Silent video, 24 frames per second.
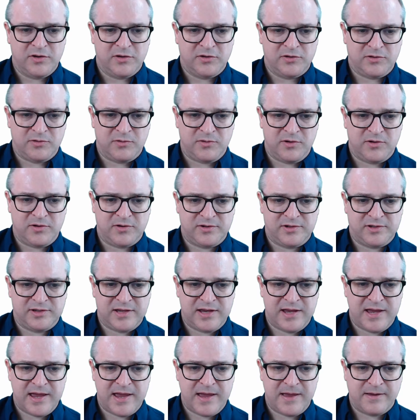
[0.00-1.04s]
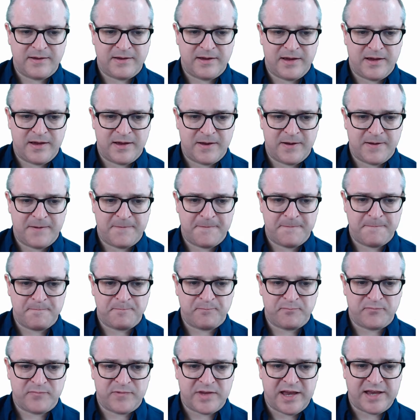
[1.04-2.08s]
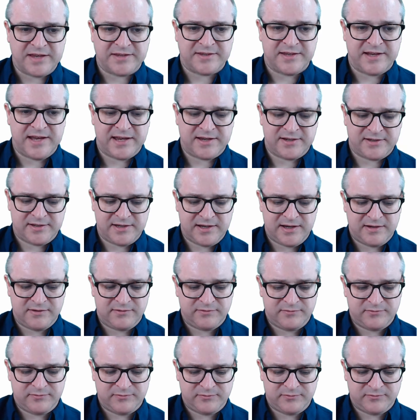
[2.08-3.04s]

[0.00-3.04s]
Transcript: So we could say, as the next scene,